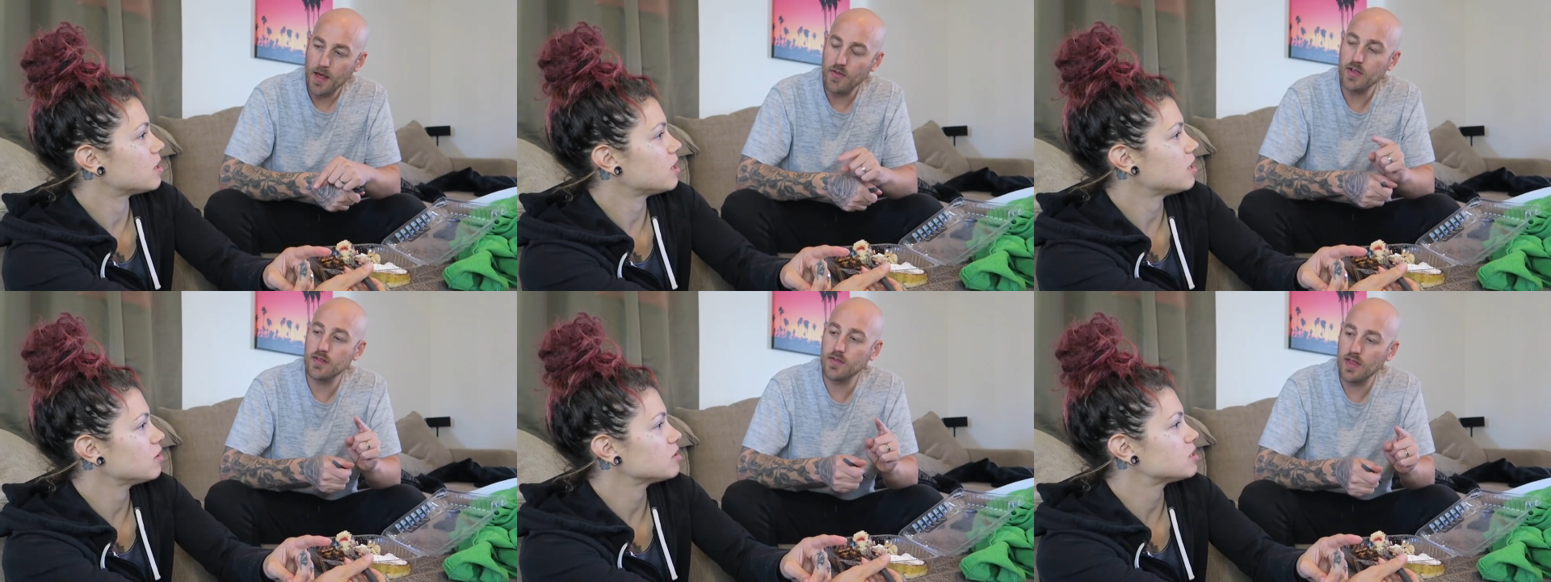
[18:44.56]
Speaker 1: I
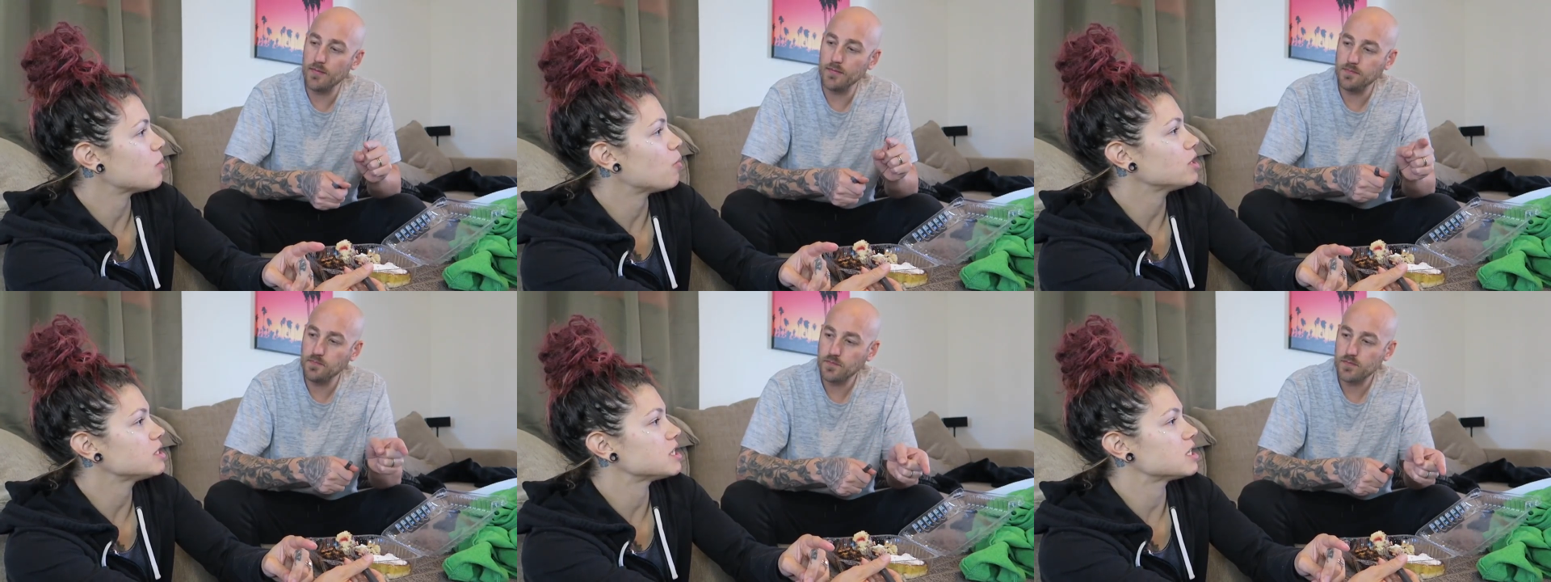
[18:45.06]
think
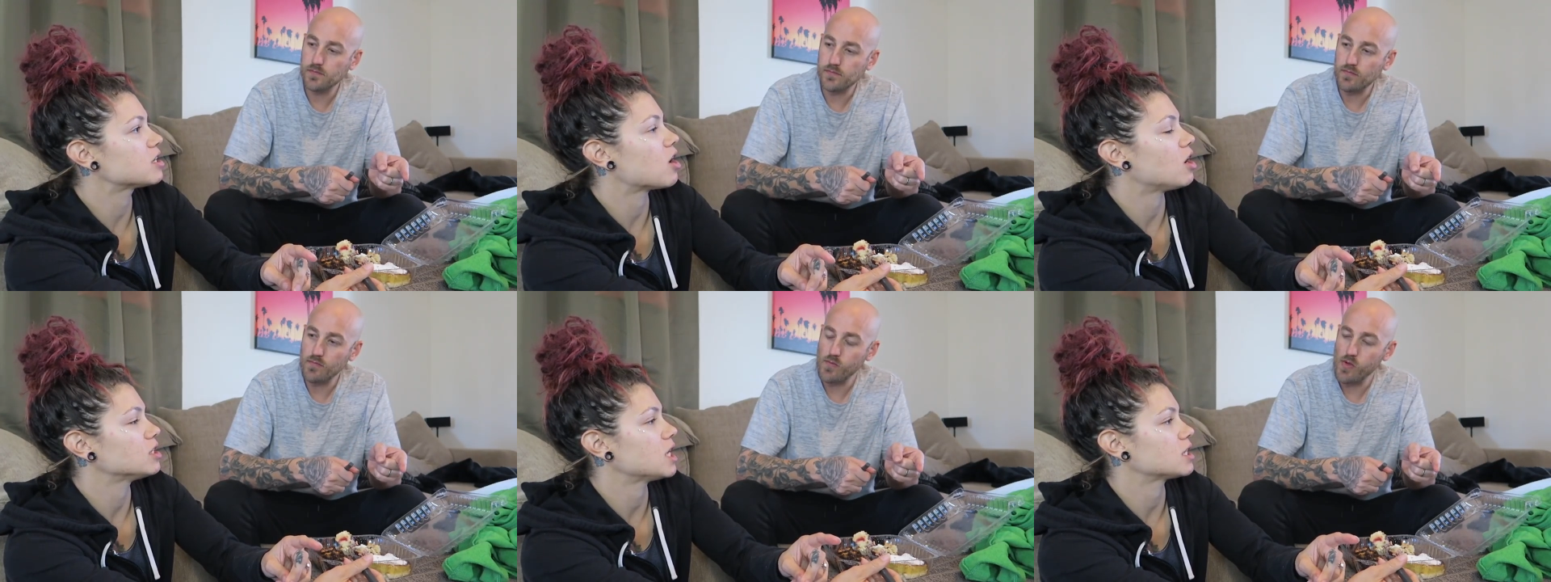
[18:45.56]
someone did
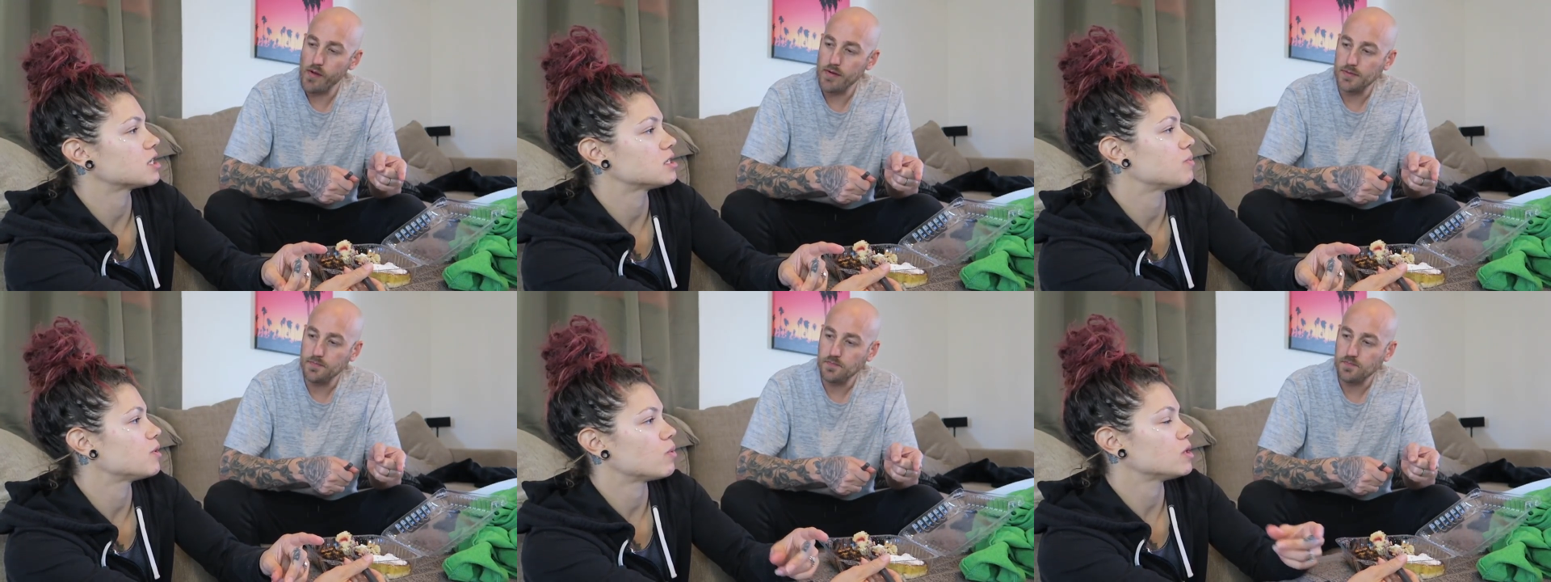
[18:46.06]
contact
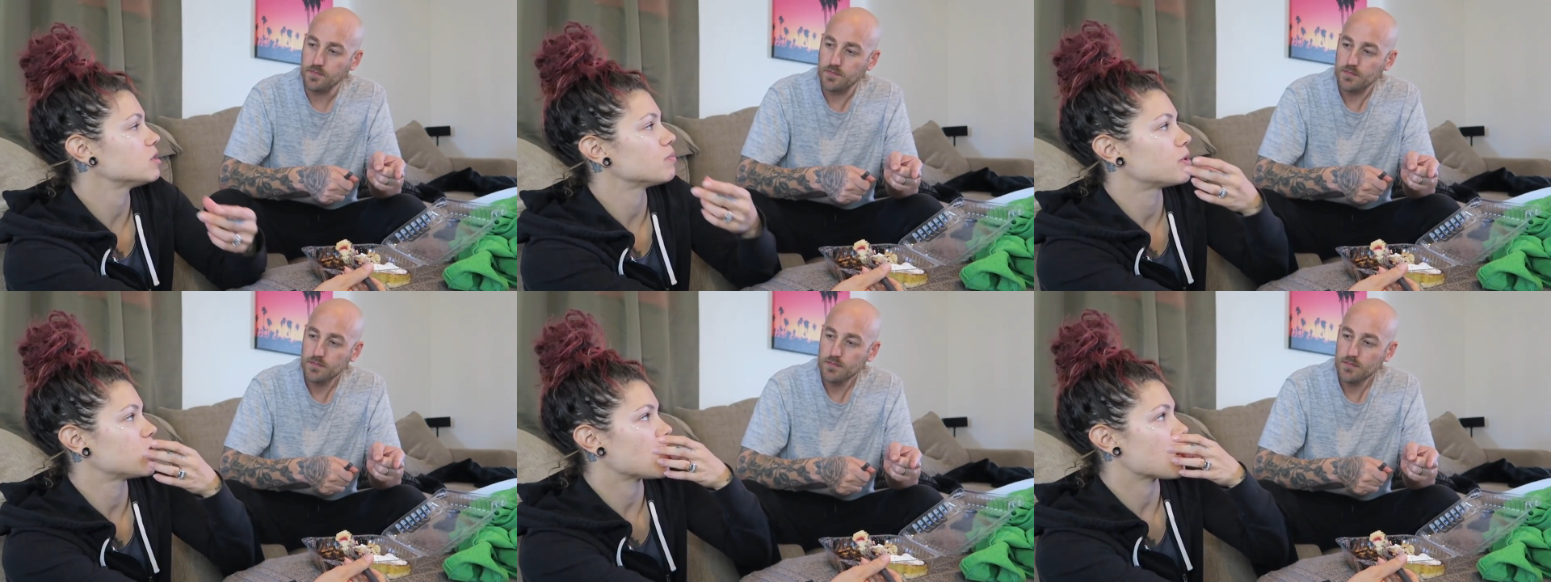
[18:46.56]
us, but it
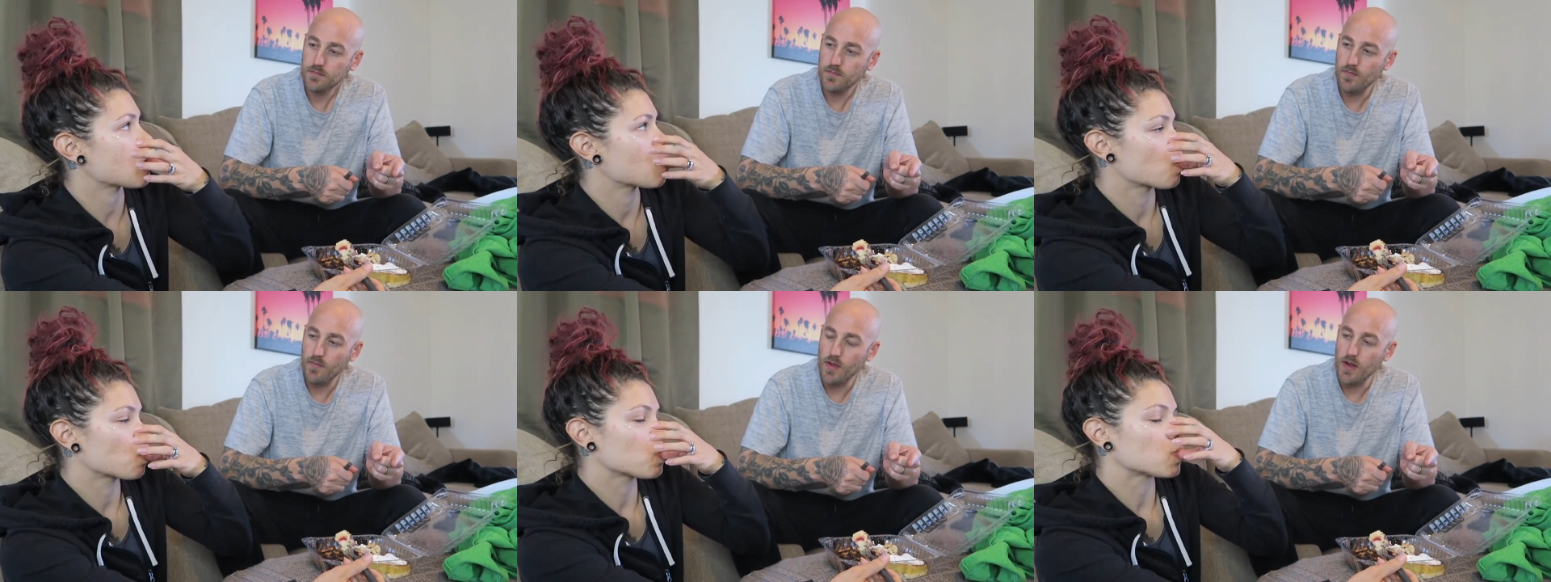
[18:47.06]
wasn't
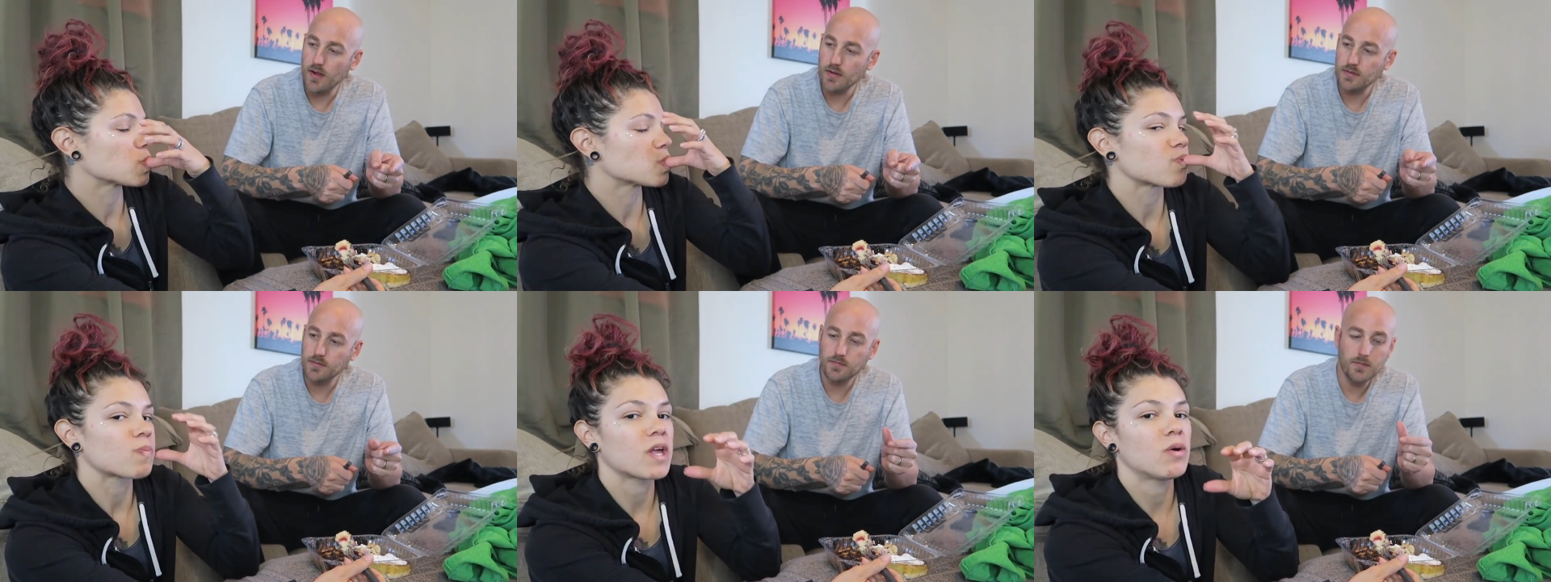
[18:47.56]
Pure.
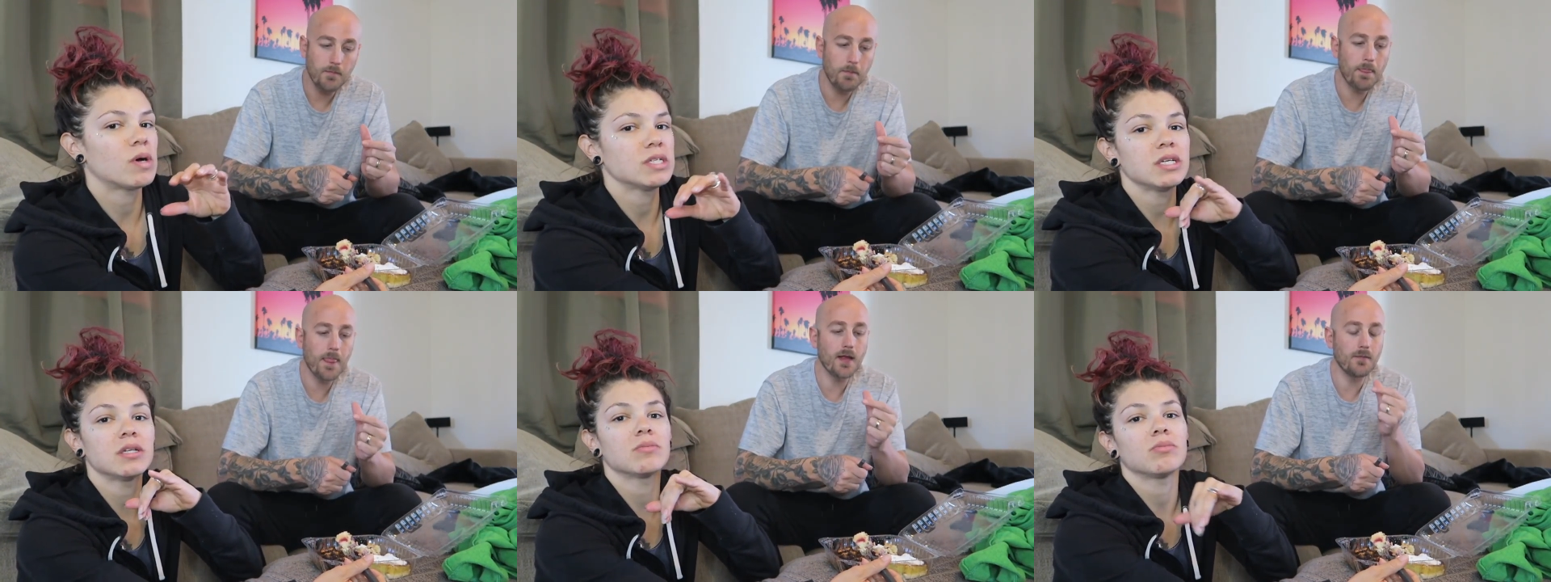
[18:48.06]
It
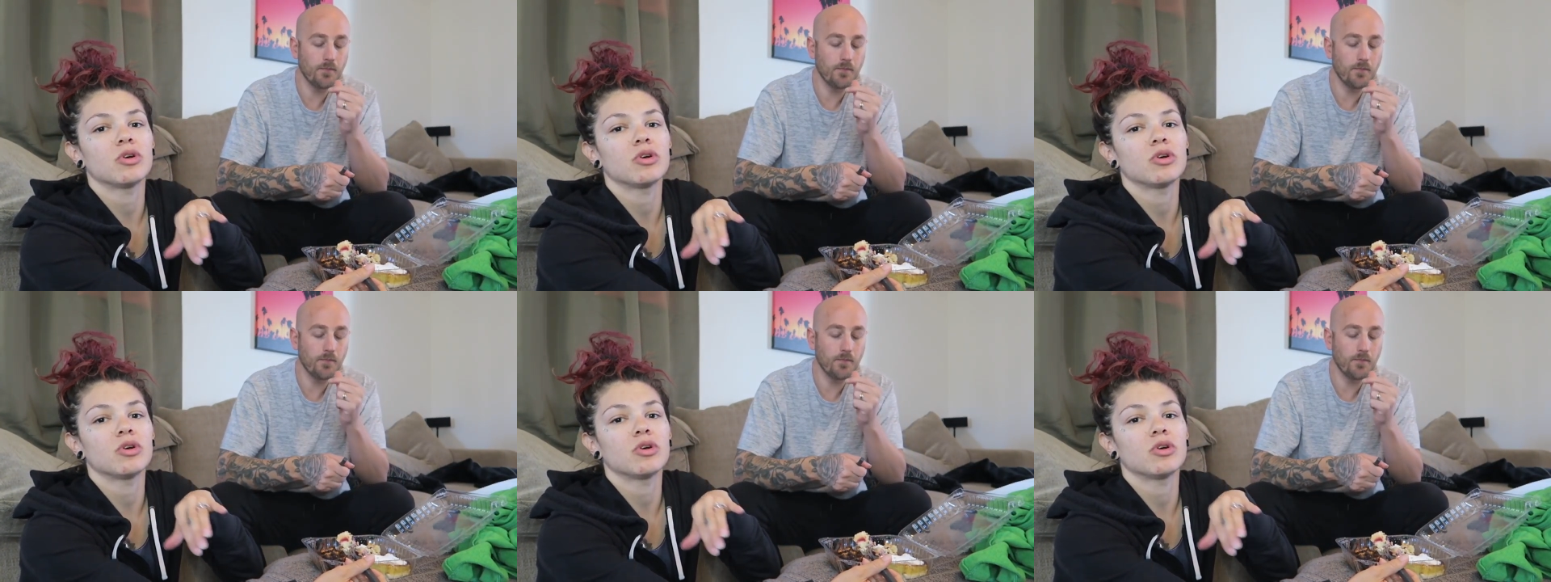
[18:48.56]
wasn't